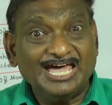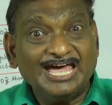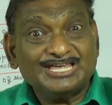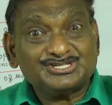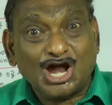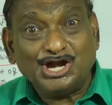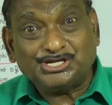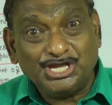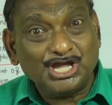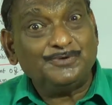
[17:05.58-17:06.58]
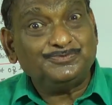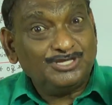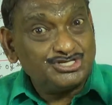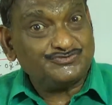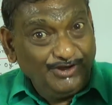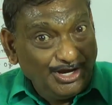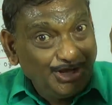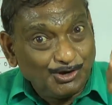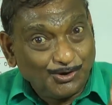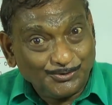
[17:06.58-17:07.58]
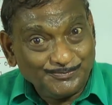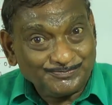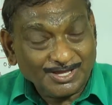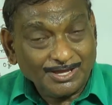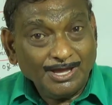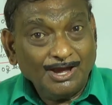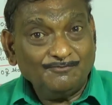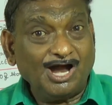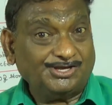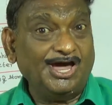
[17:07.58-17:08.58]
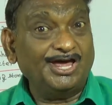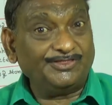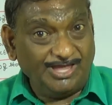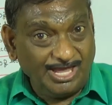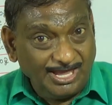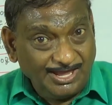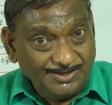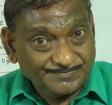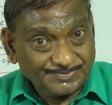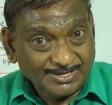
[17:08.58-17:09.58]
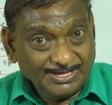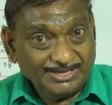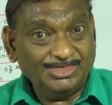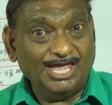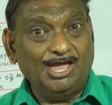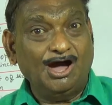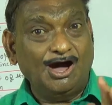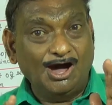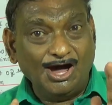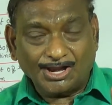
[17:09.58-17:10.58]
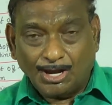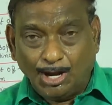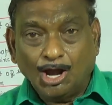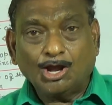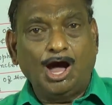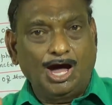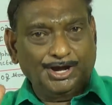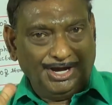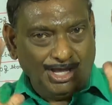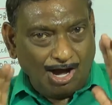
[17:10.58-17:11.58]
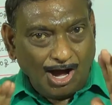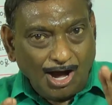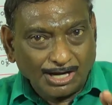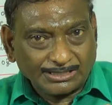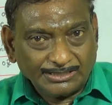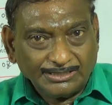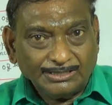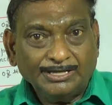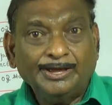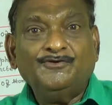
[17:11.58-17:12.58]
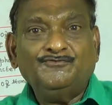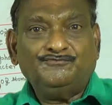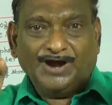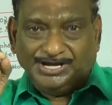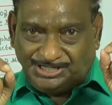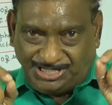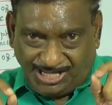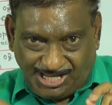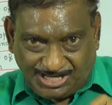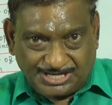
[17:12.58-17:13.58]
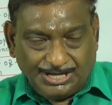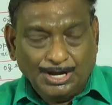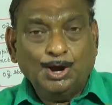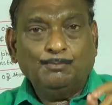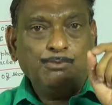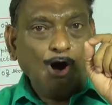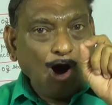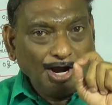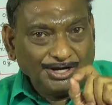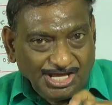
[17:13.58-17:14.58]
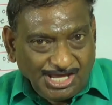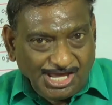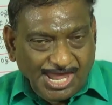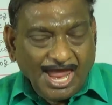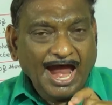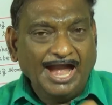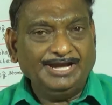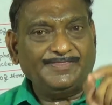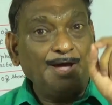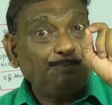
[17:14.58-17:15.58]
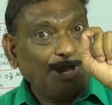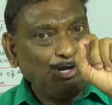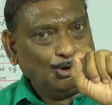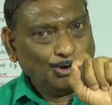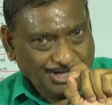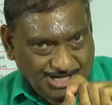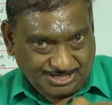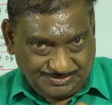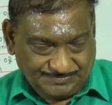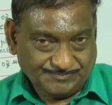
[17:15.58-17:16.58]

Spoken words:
the starting of this video. What are they? They are cardiac, fundic, body and the pyloric.